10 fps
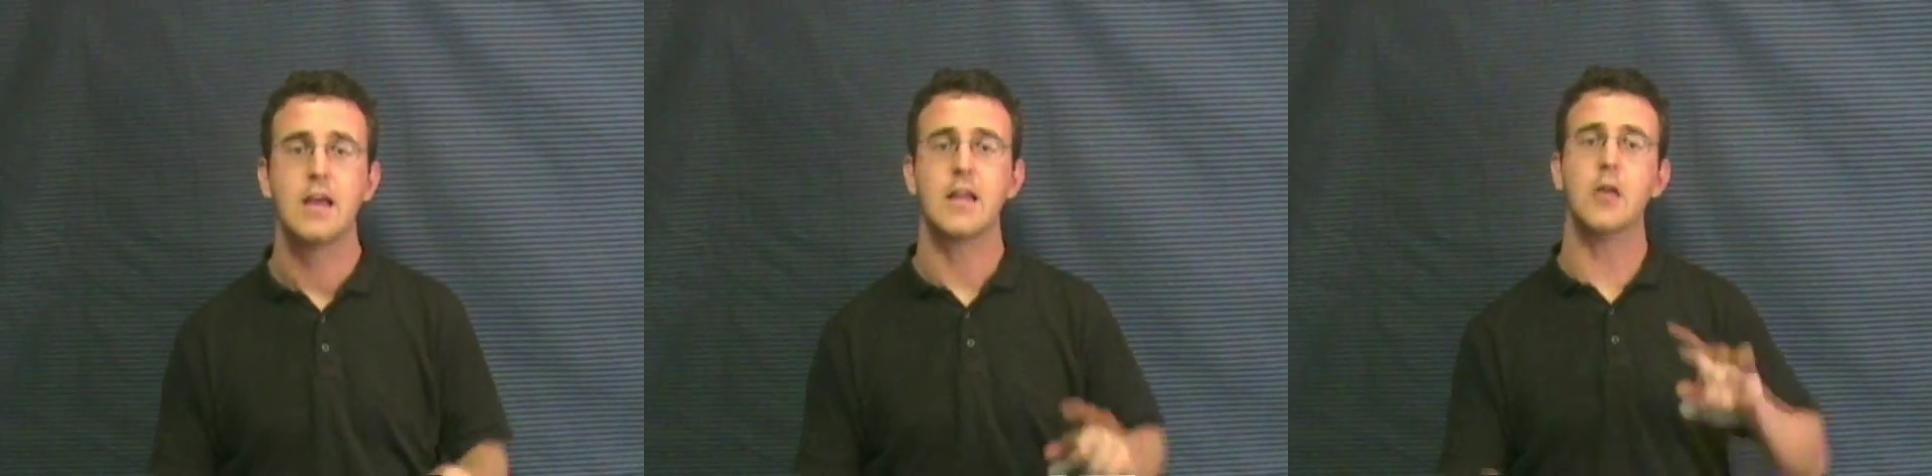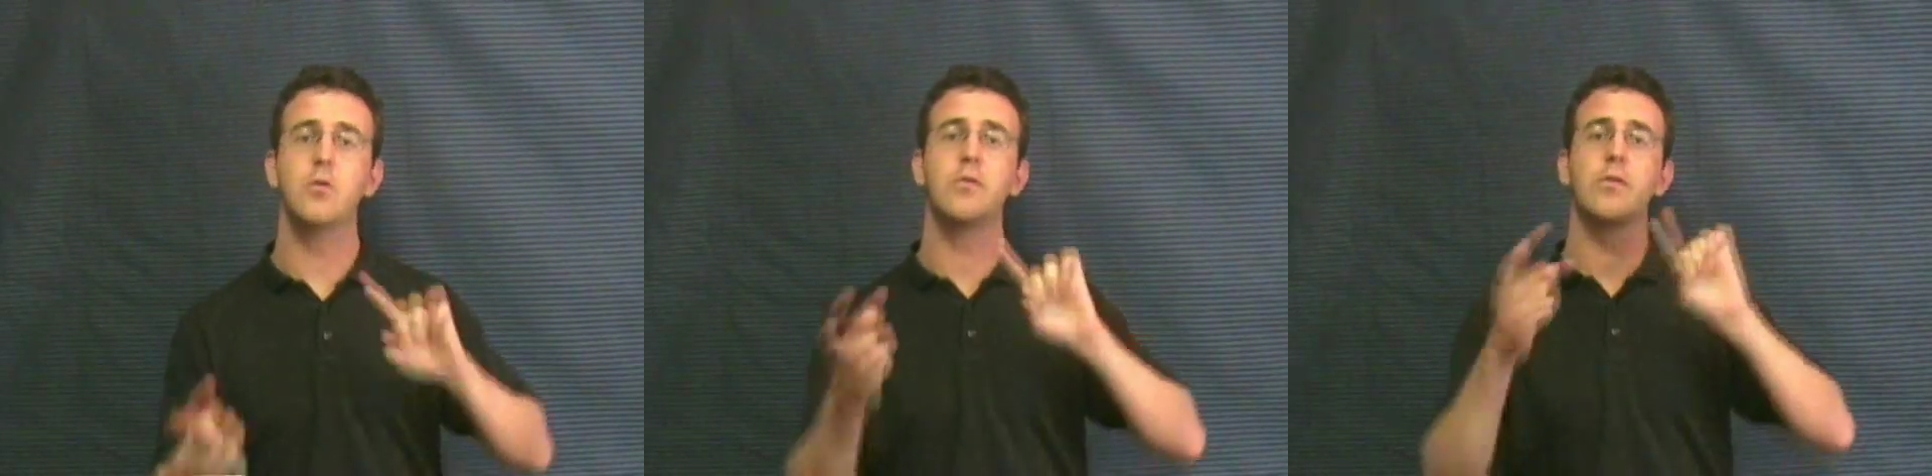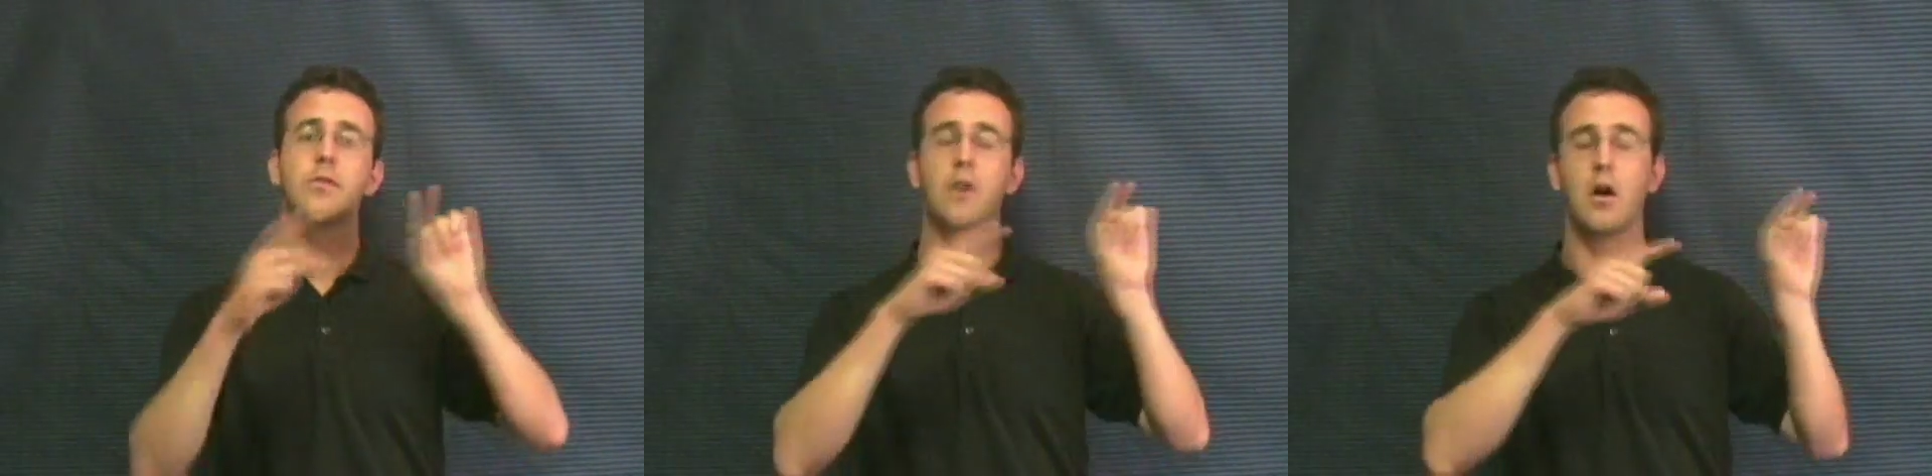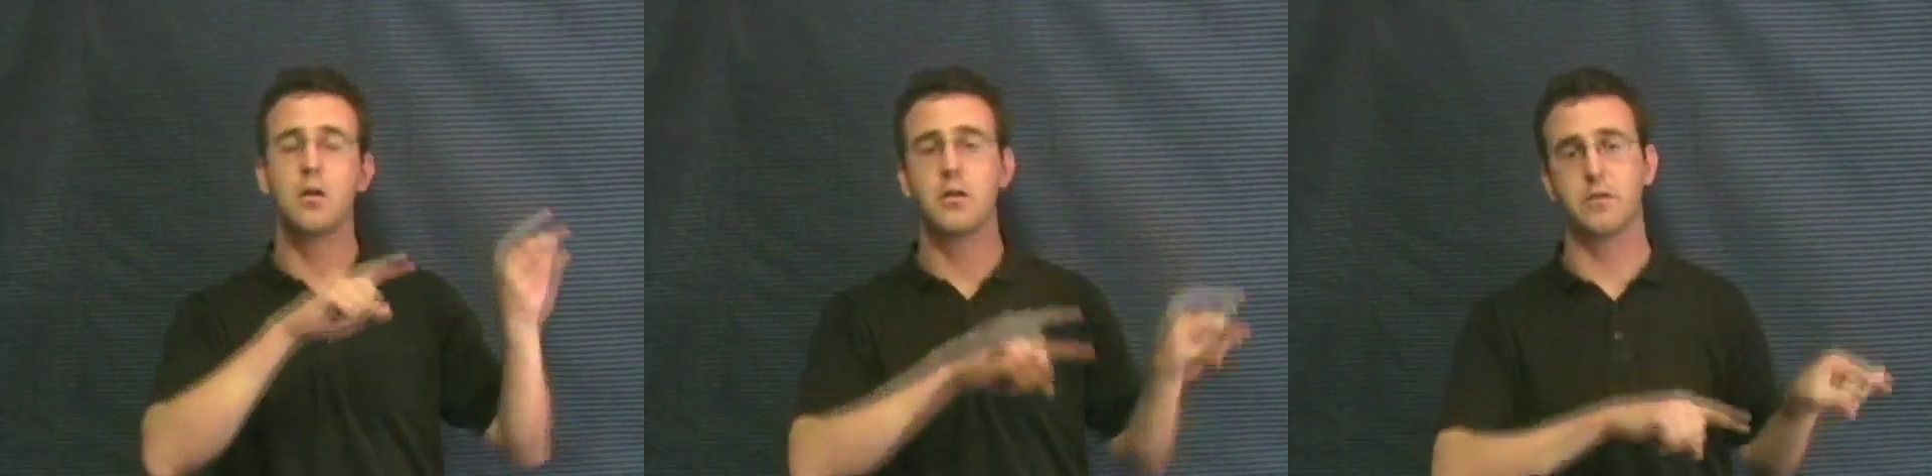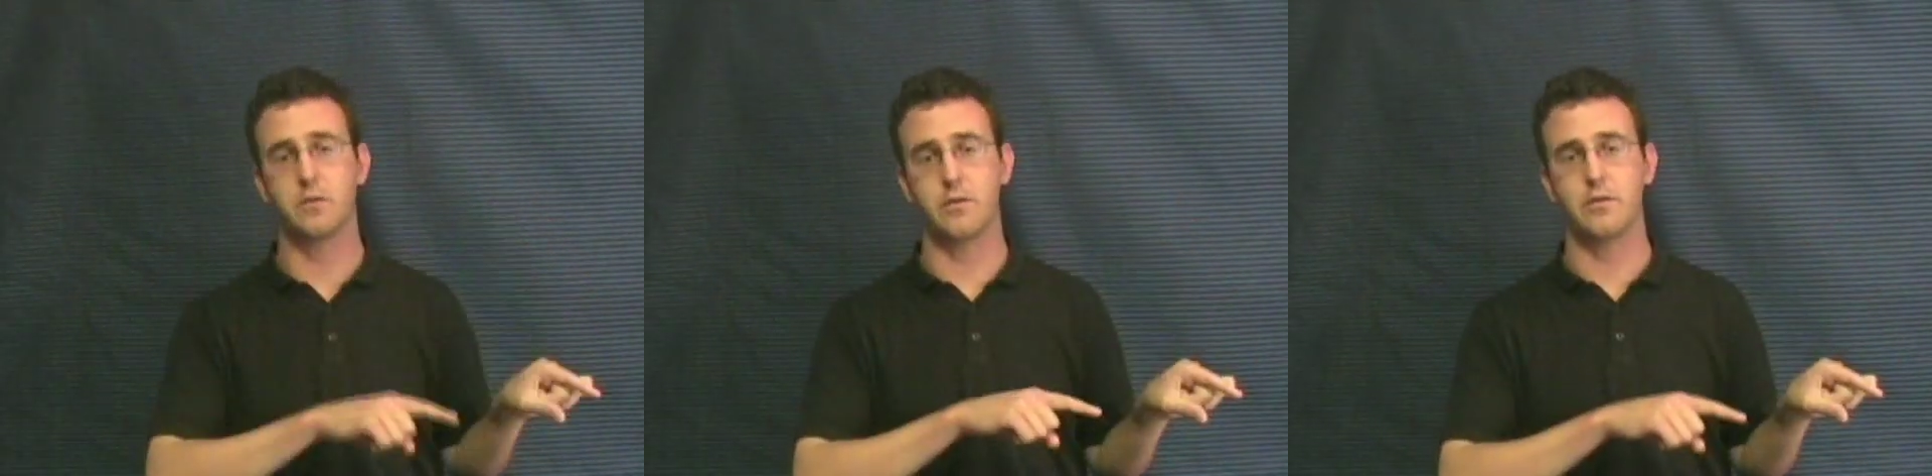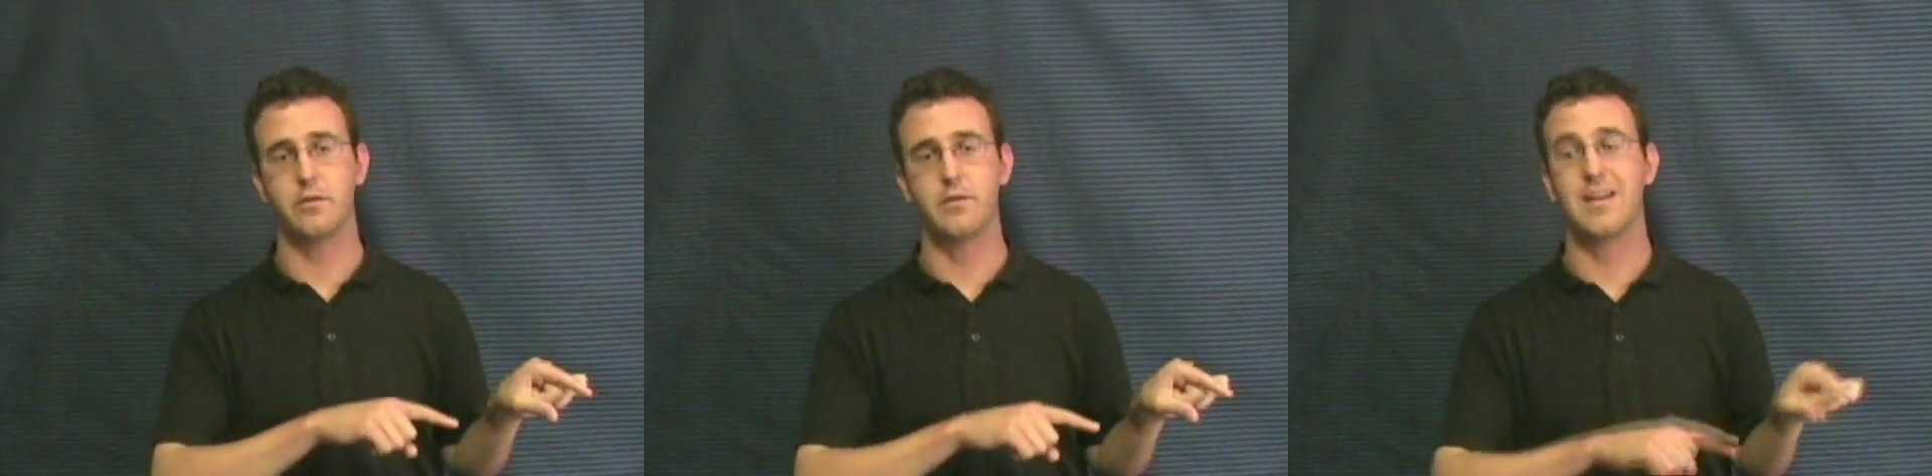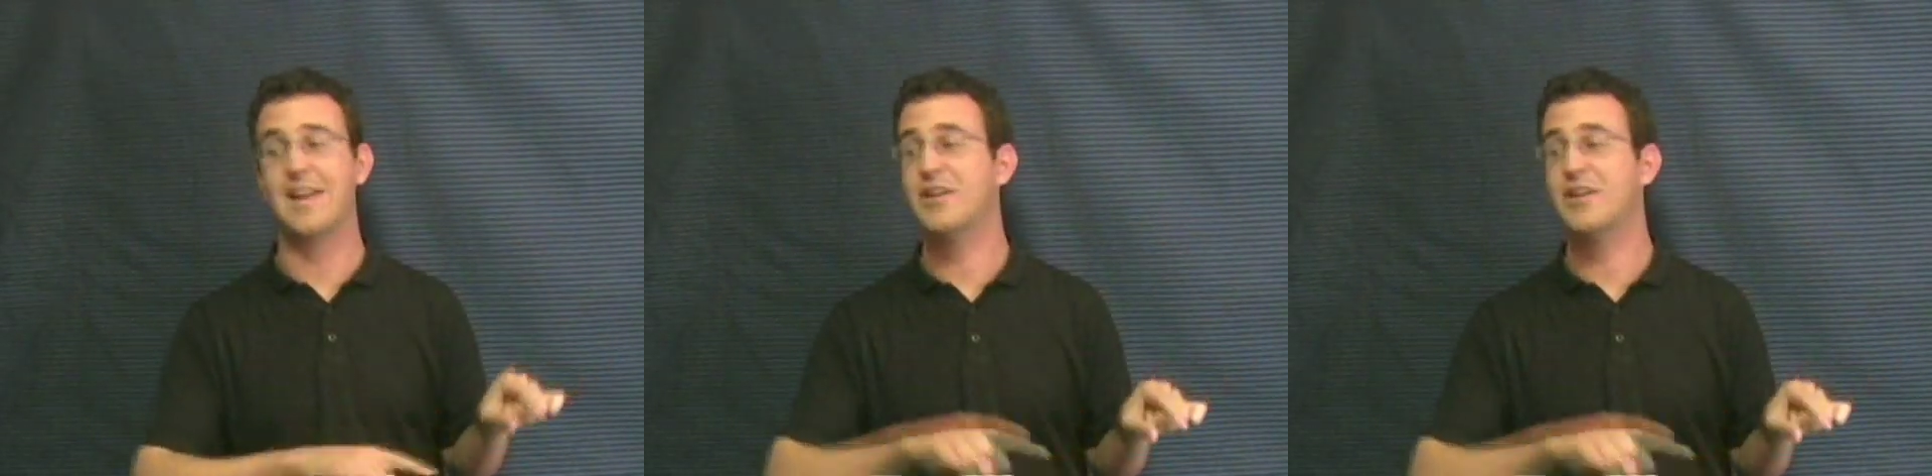Use scholarly sources to